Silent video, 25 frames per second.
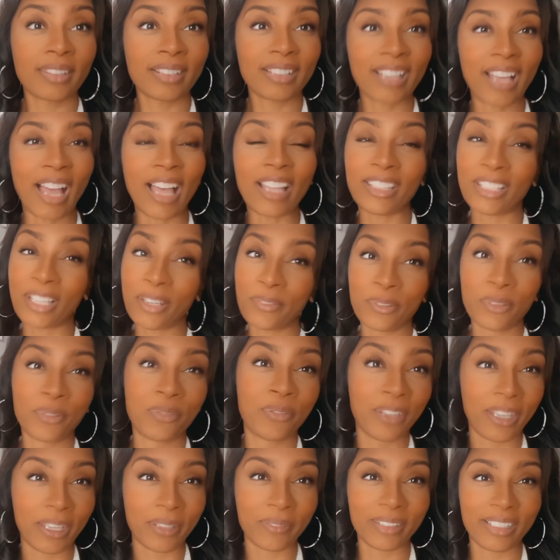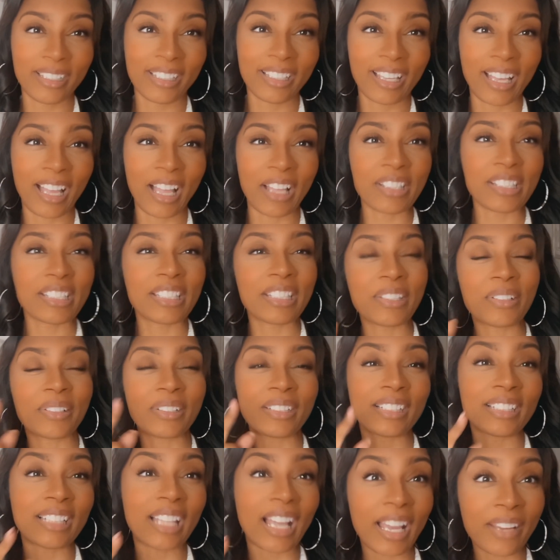I love you, family. I'll see you
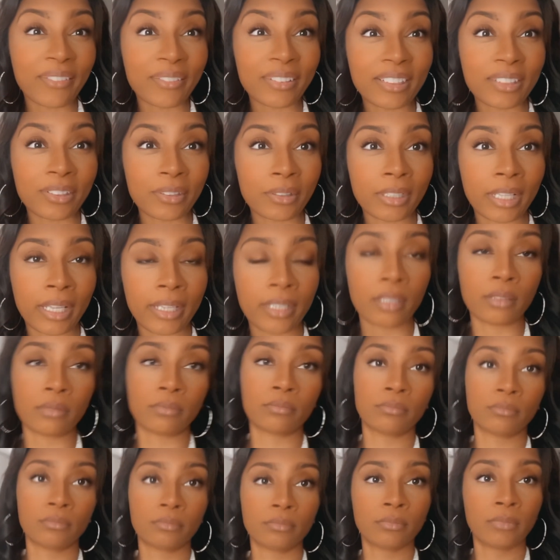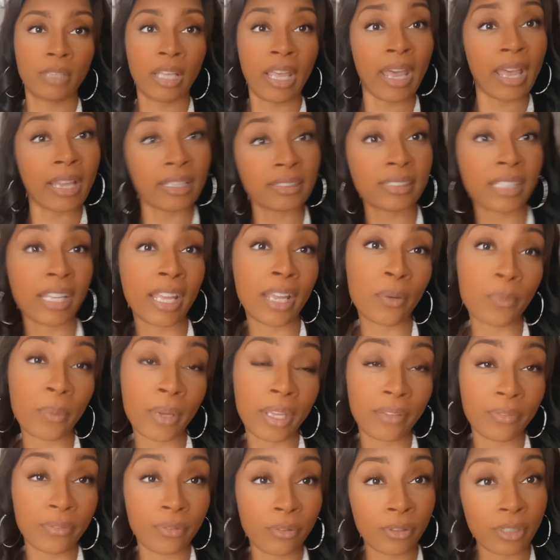on the live a little later. Hashtag
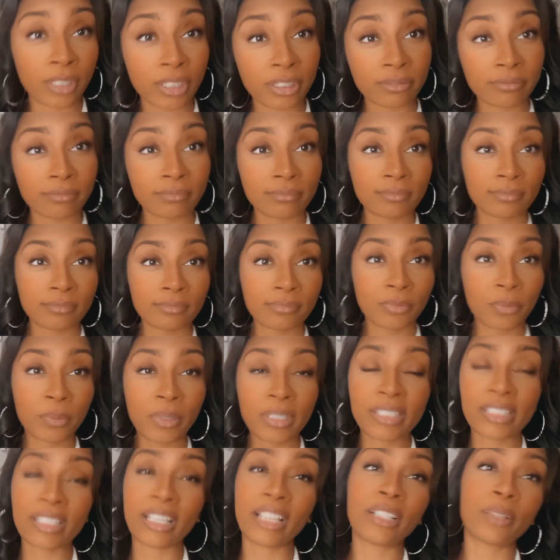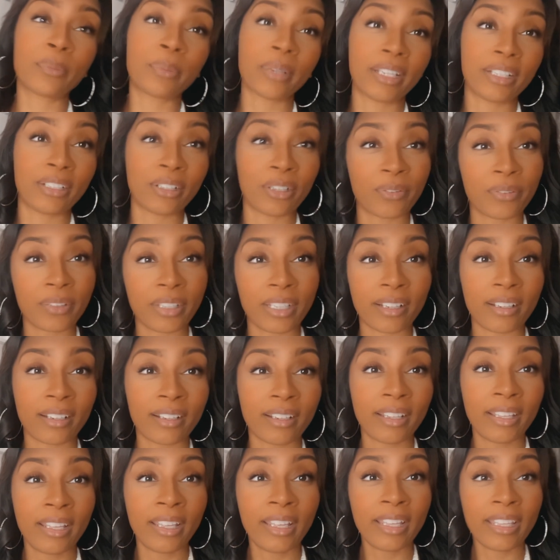wait for it. We celebrating over here.
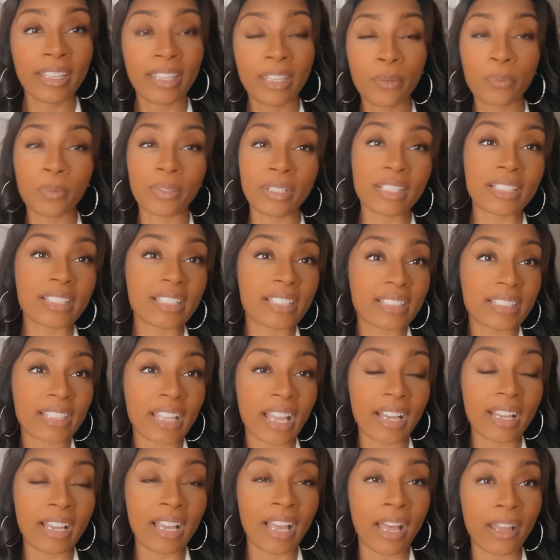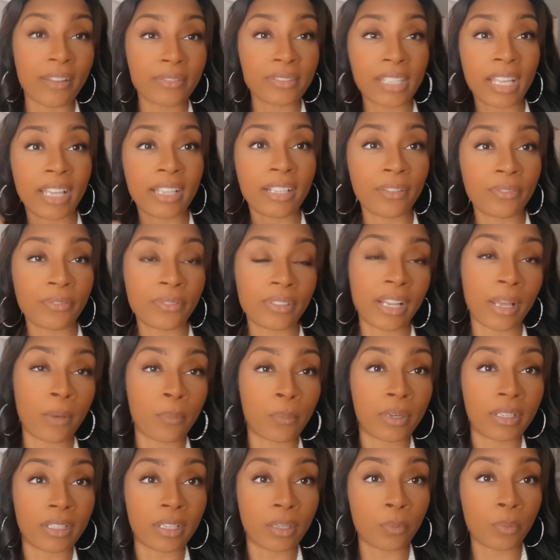KeepWinningSis.com. Sign up for that
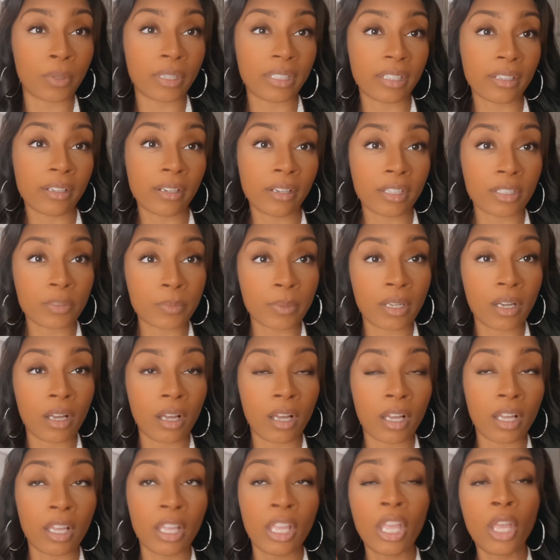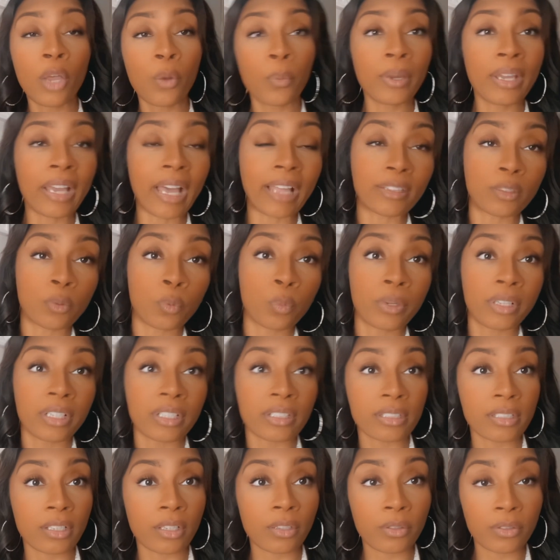one on one encouragement call. We got the
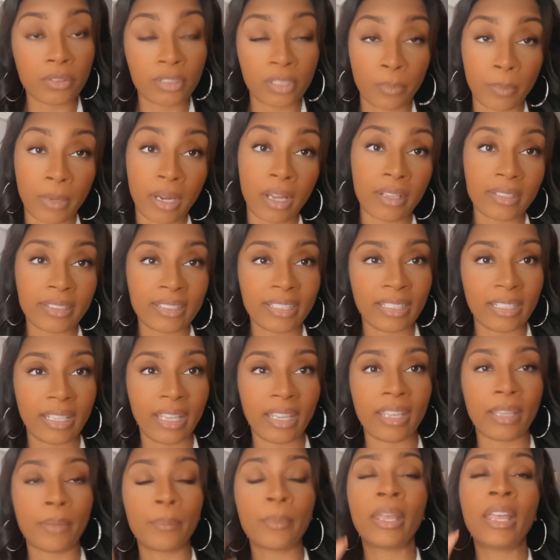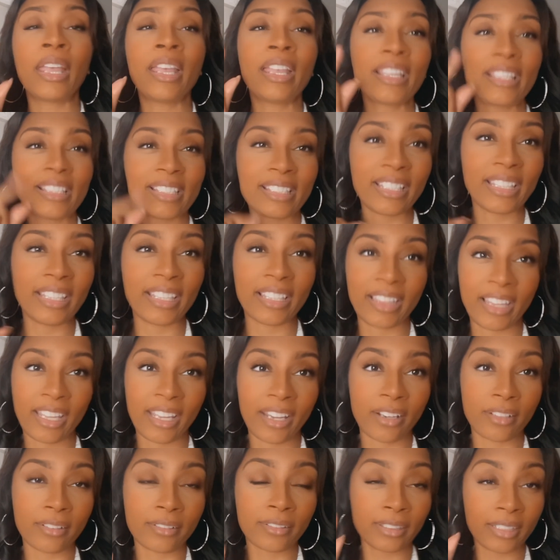winner circle tomorrow, 10 a.m. See you
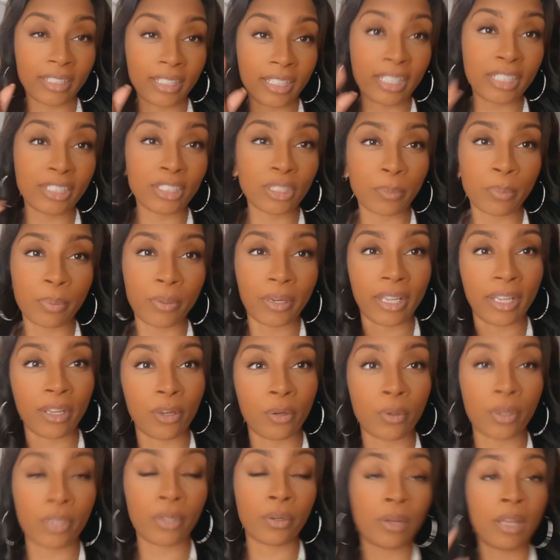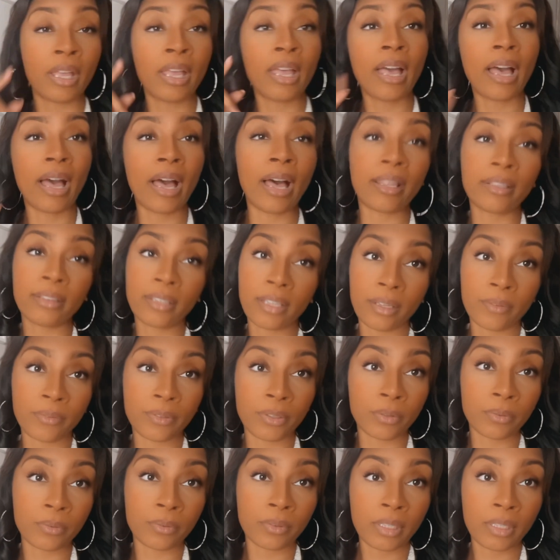there. Get your praying oil. I love you.